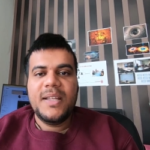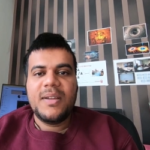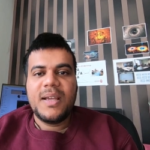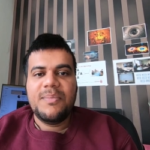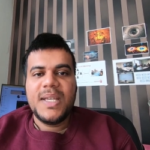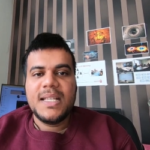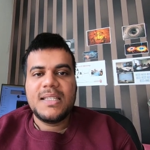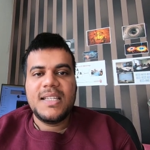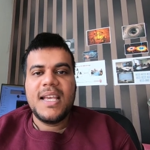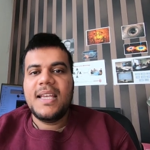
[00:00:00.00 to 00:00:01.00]
during a
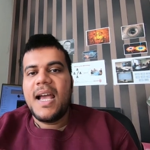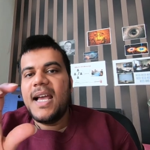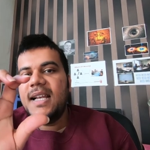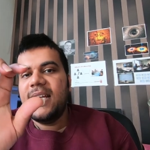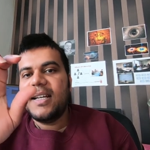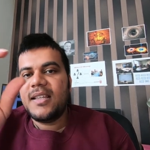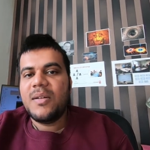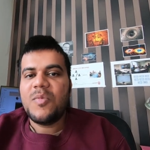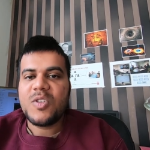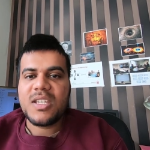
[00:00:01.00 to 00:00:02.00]
phd i highlighted
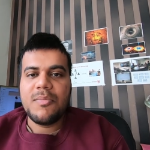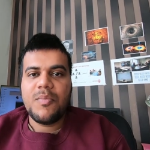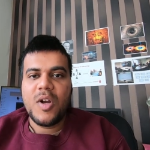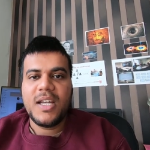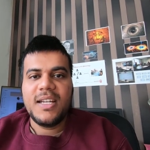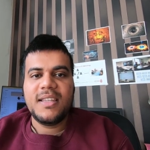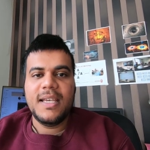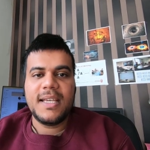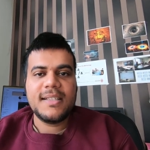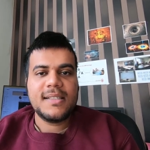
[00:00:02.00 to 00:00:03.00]
the most important
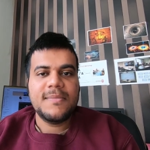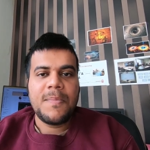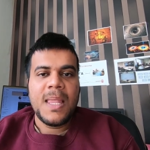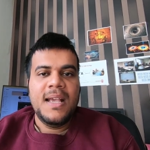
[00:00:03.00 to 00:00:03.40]
things